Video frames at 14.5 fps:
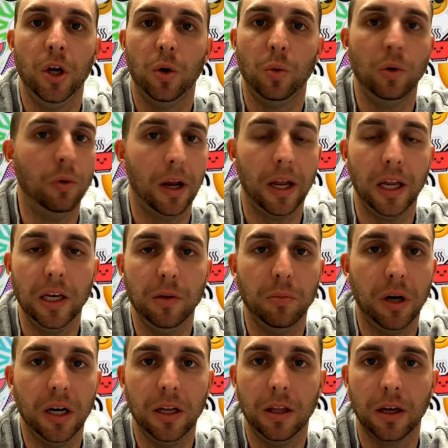We want
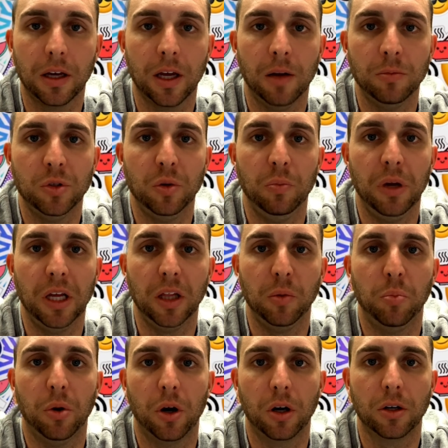anybody that comes to Bailey
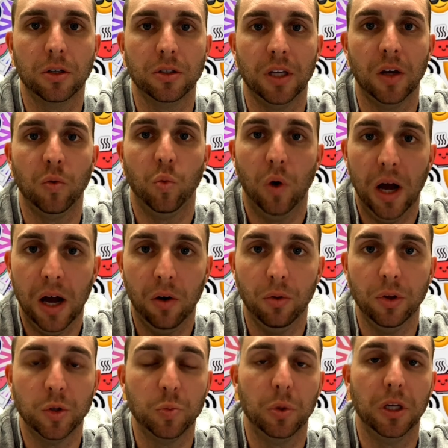Park to say, wow,
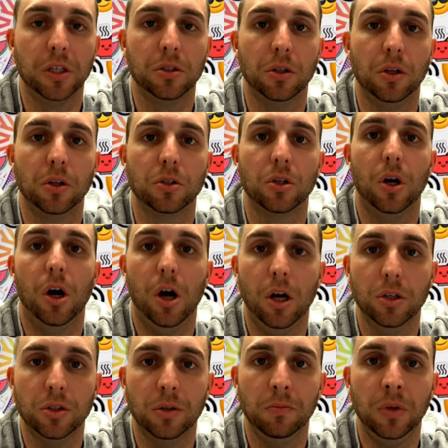this place looks
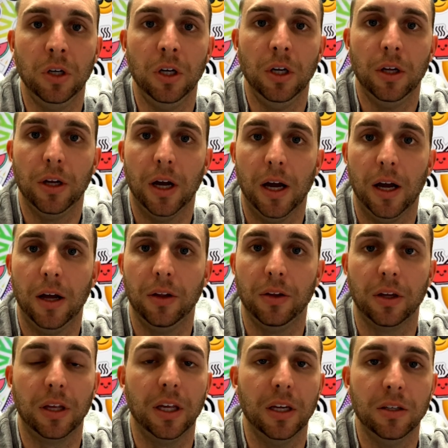awesome.
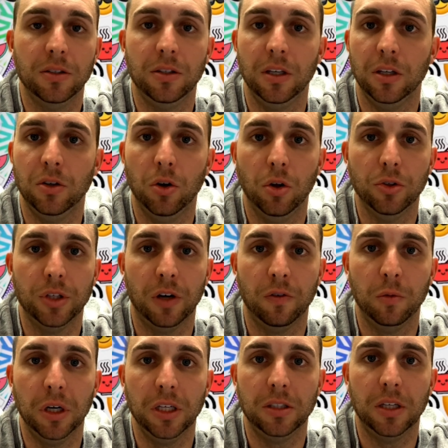The kids, the adults,
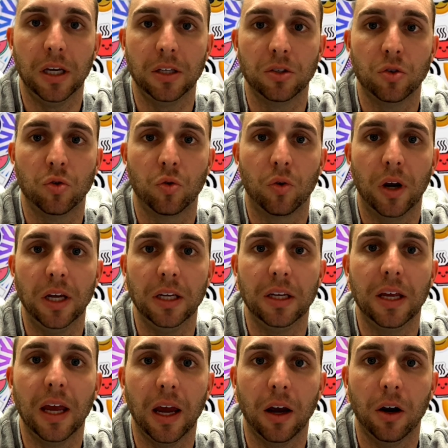everybody takes great
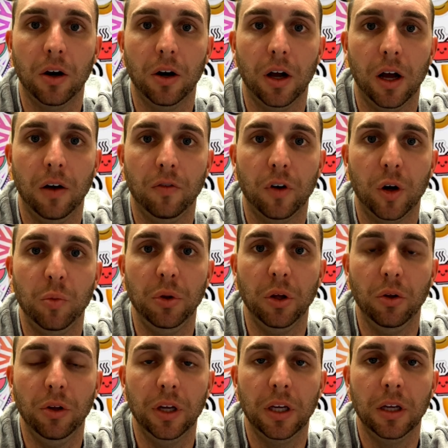care of our
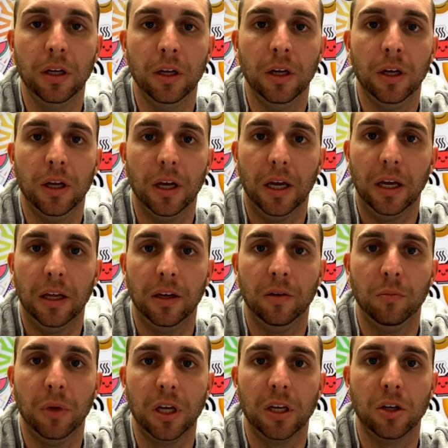building and
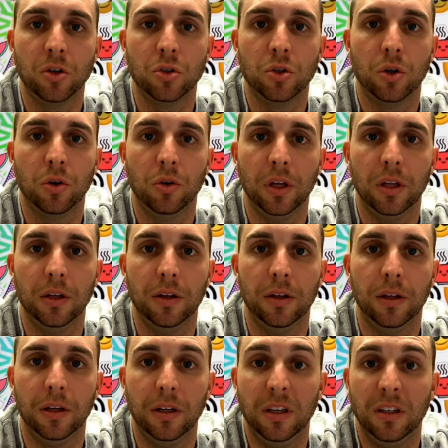making sure that
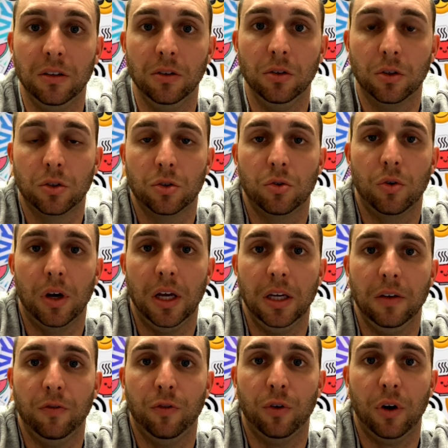it looks
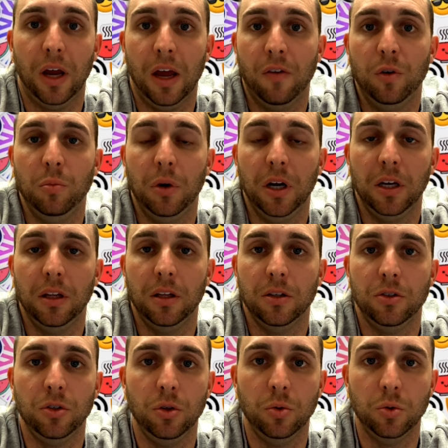great for everybody
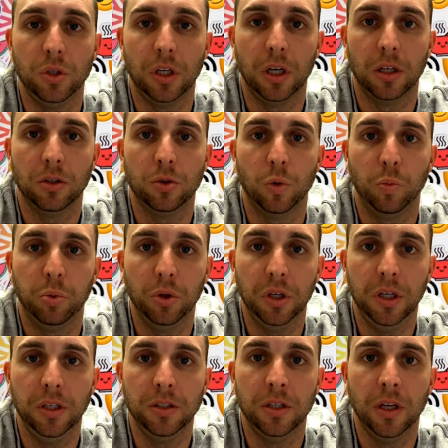that's using it. So
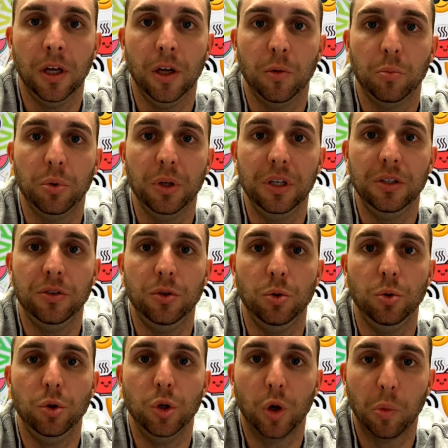please do
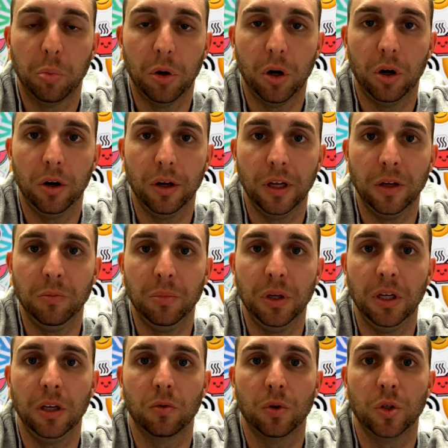your part in
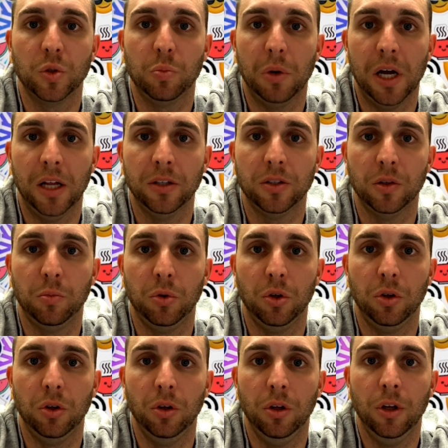being
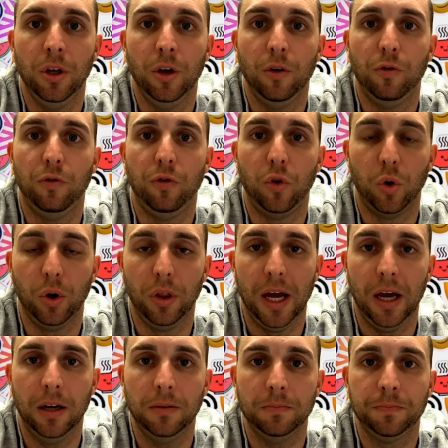responsible for that.